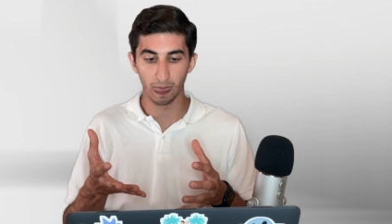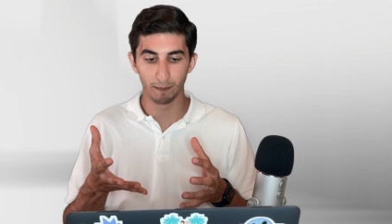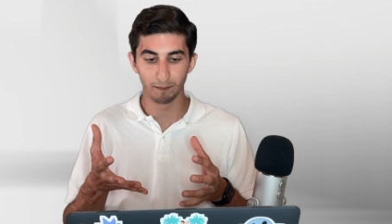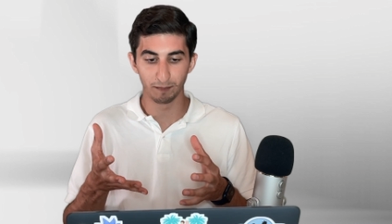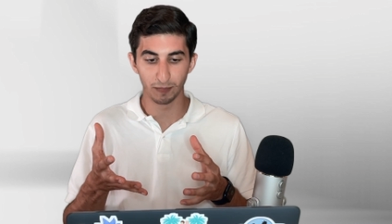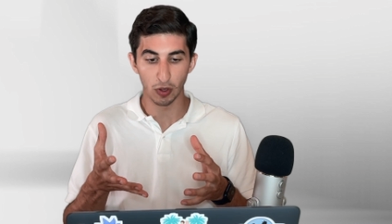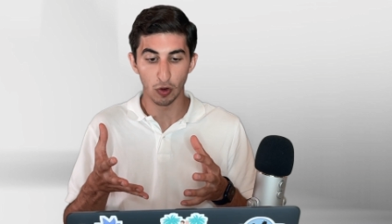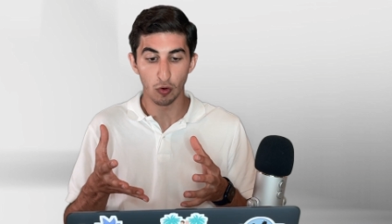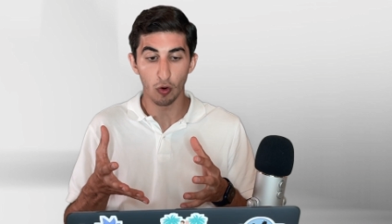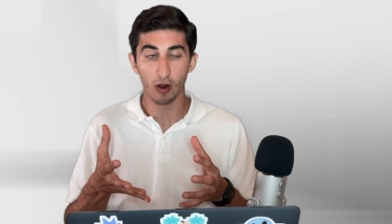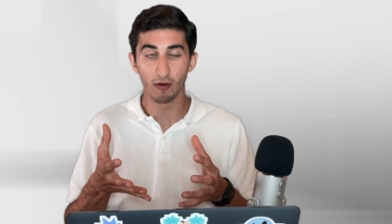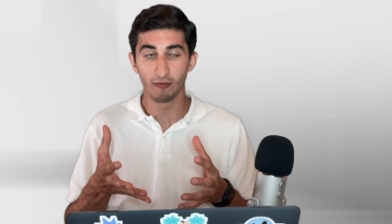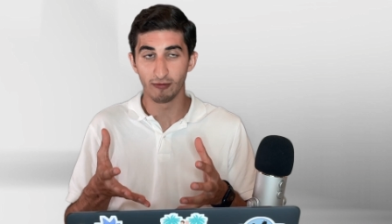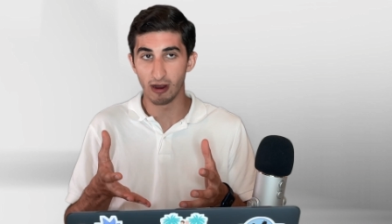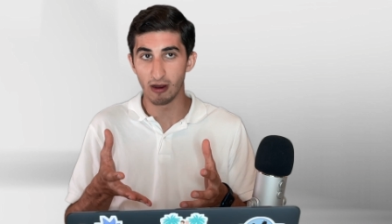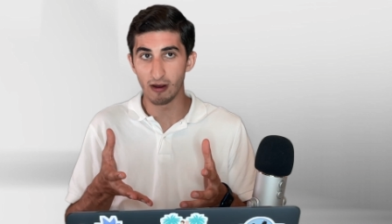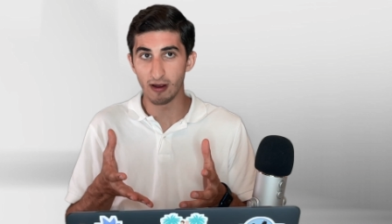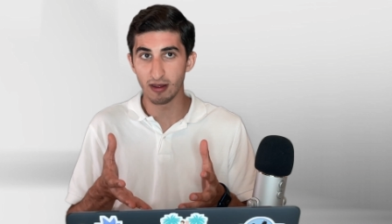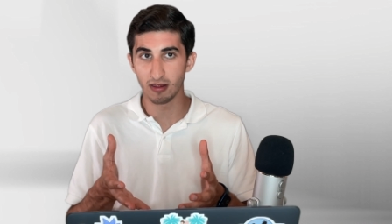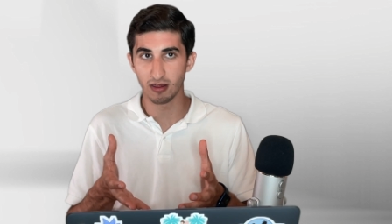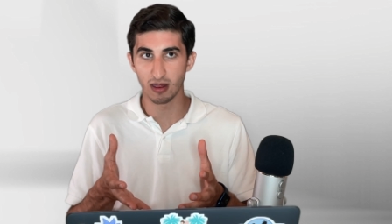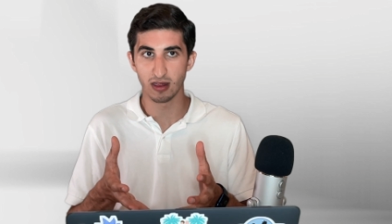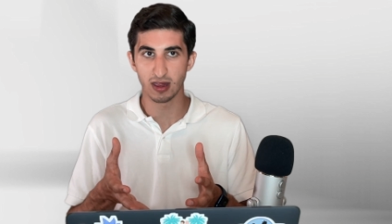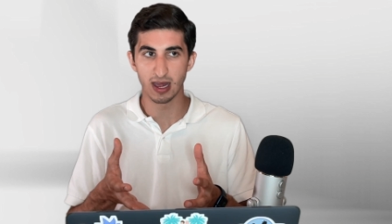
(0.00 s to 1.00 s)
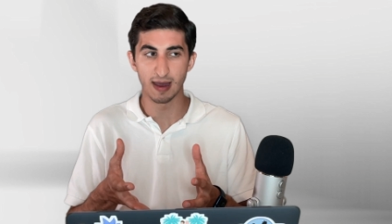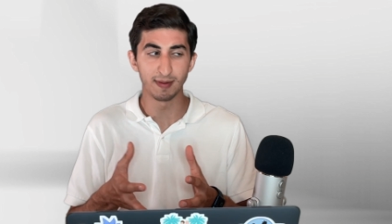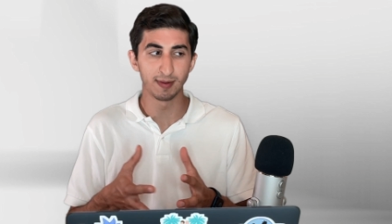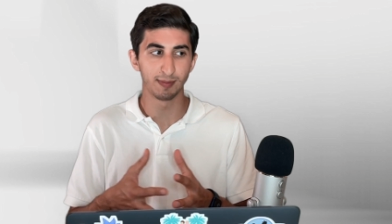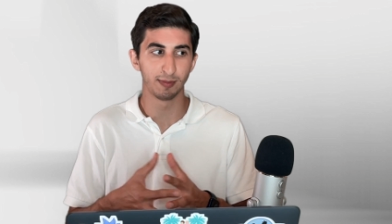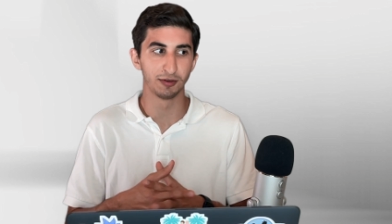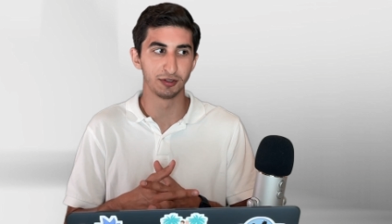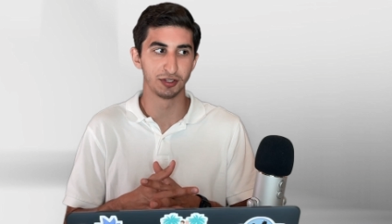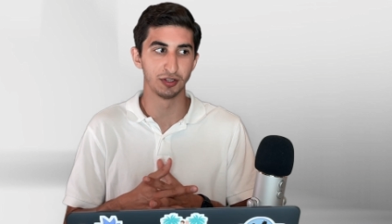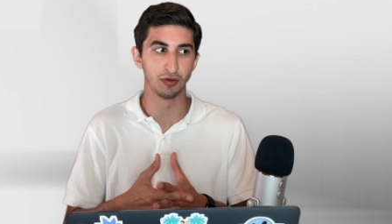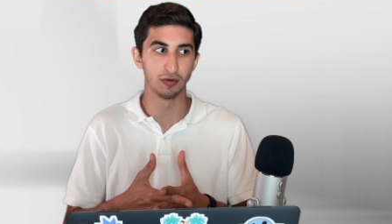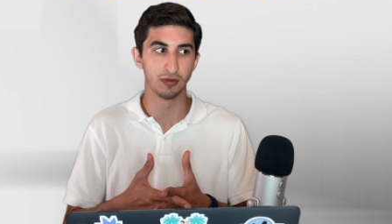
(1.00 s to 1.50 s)
are very susceptible
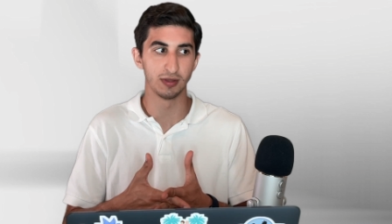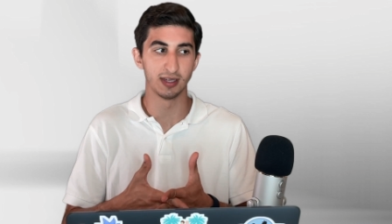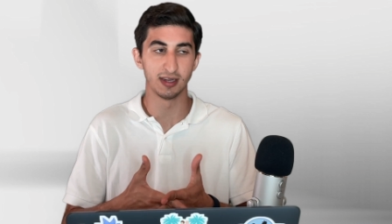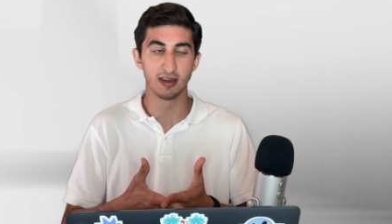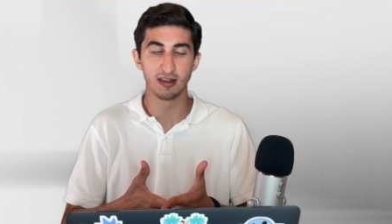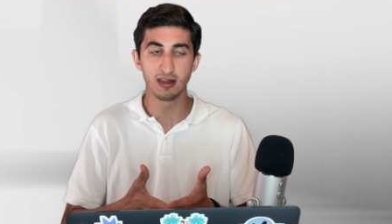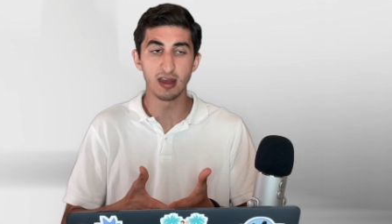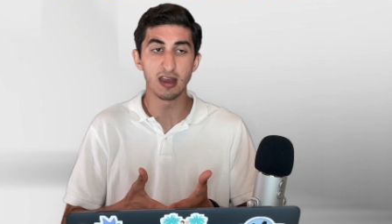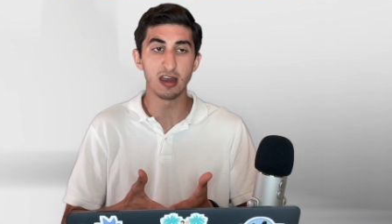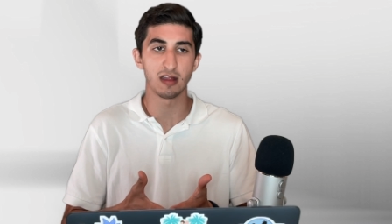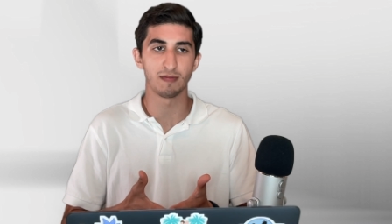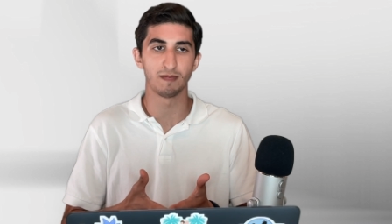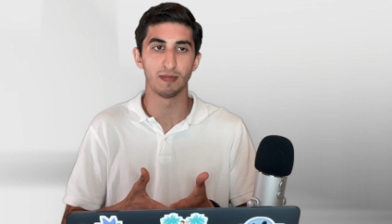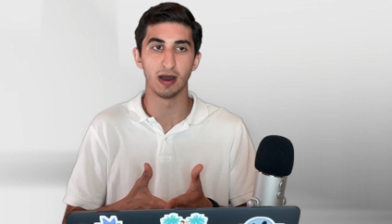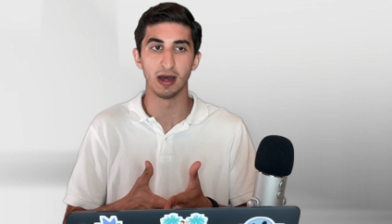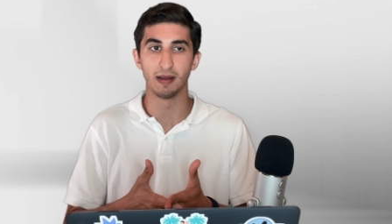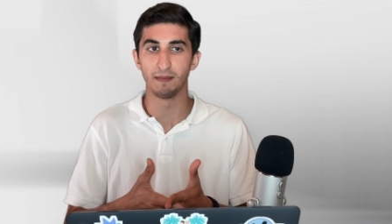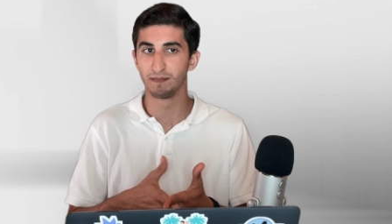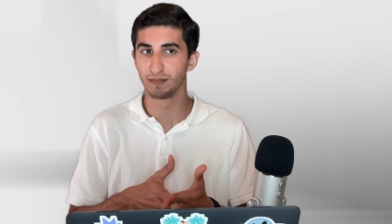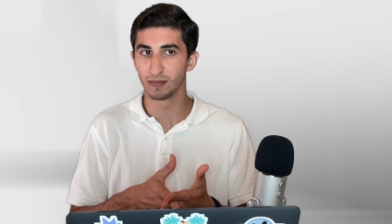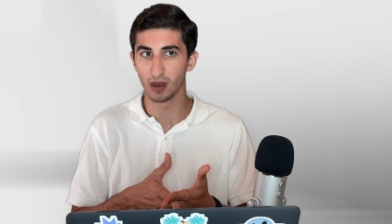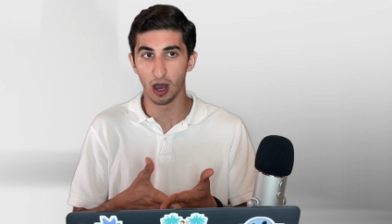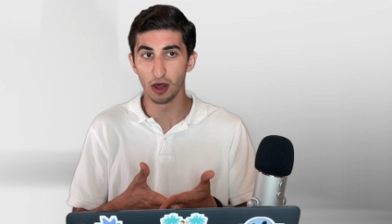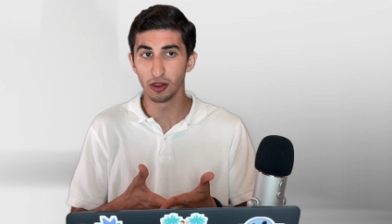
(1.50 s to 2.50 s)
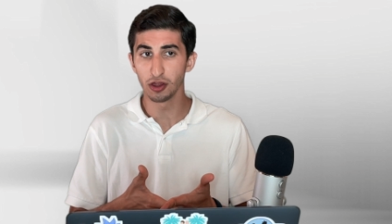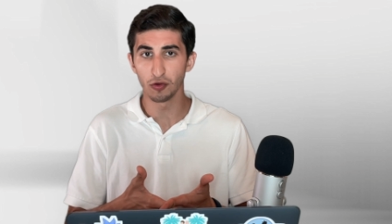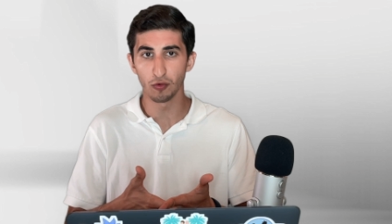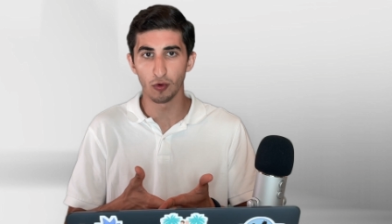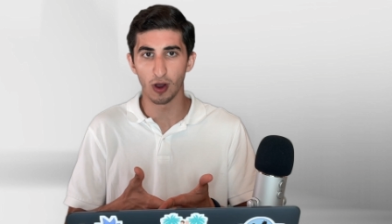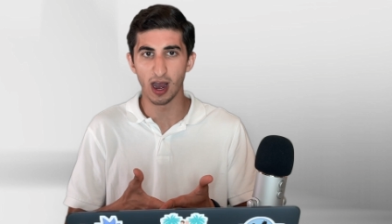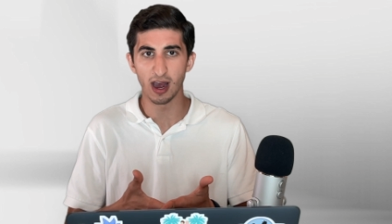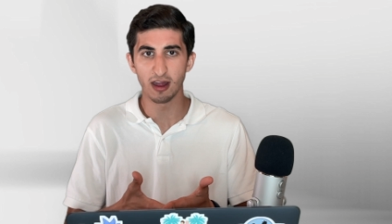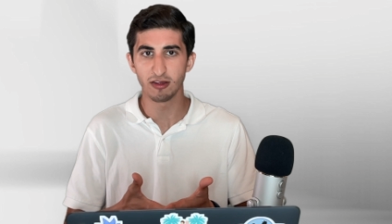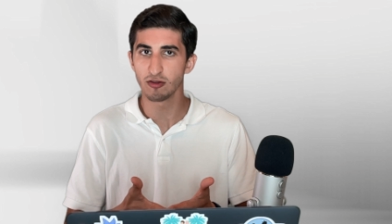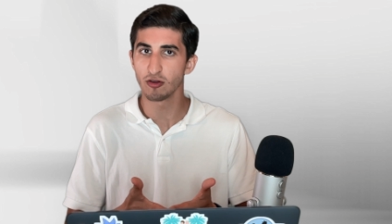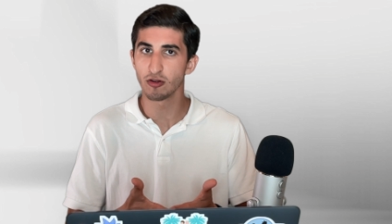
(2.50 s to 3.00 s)
to the disease. But
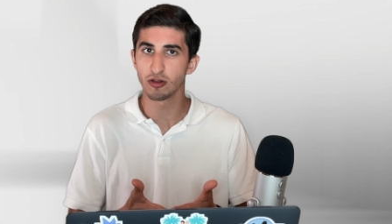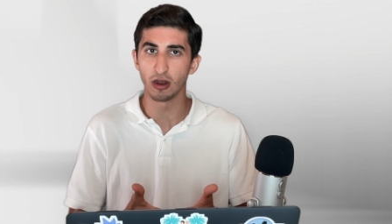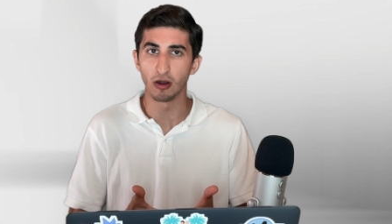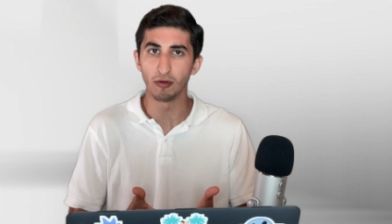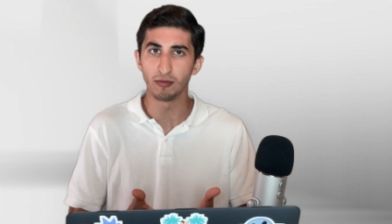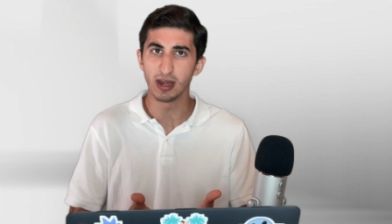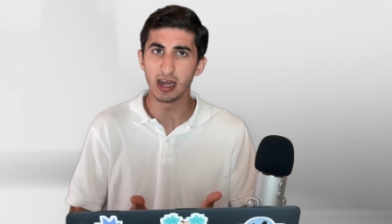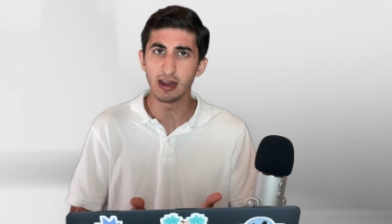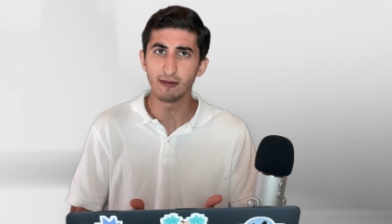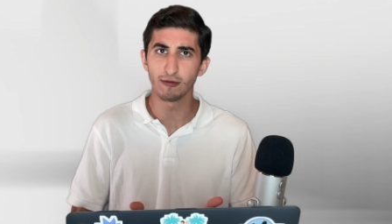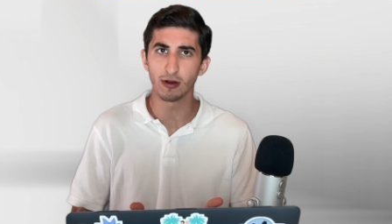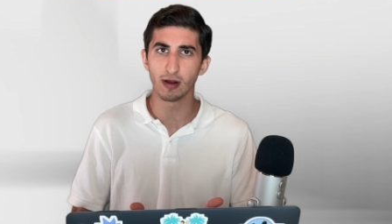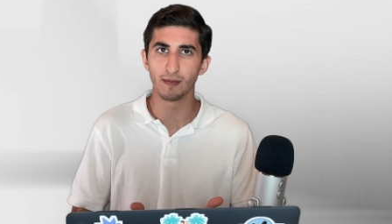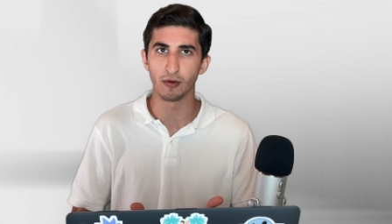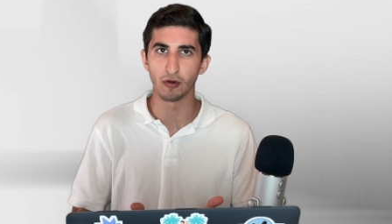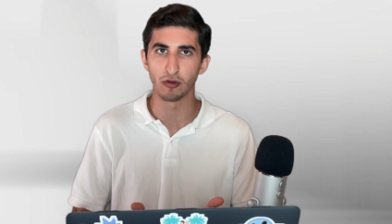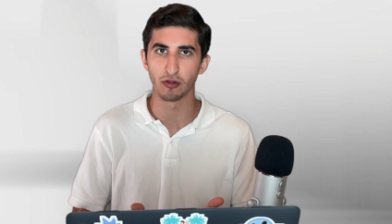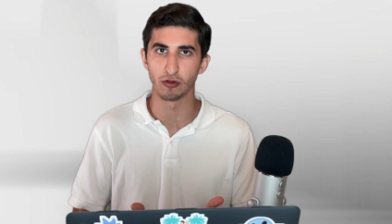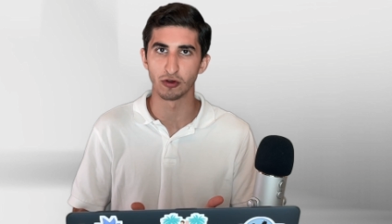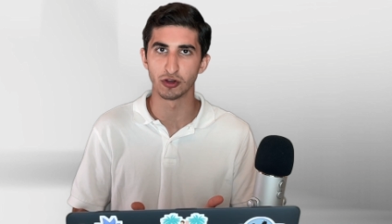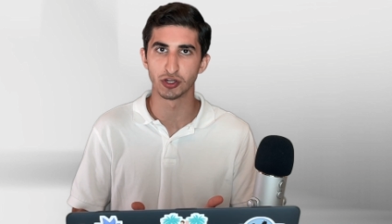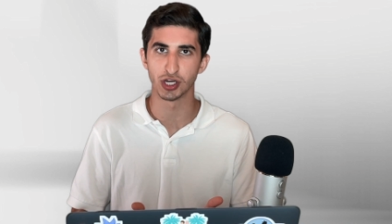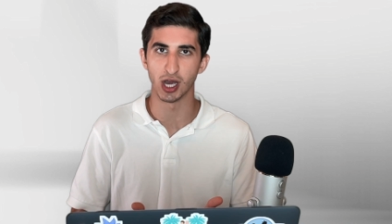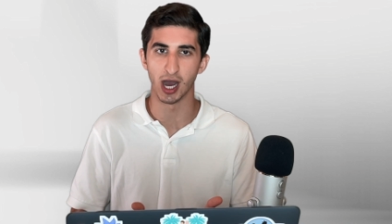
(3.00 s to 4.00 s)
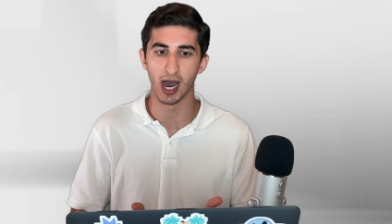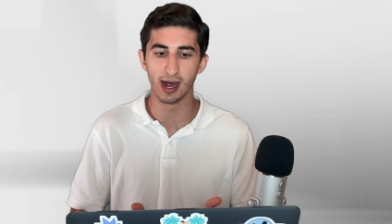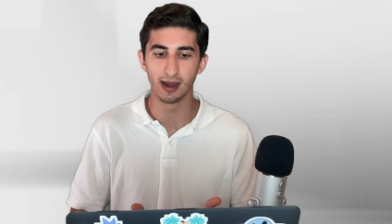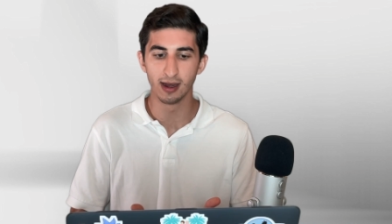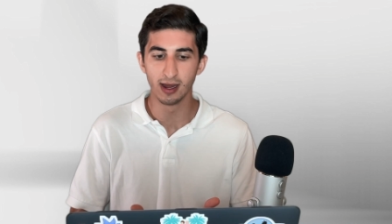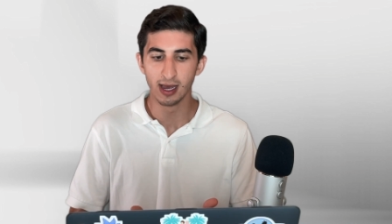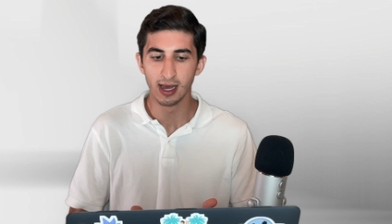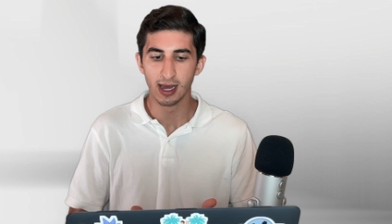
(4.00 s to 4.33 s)
otherwise, there's no need for a booster shot.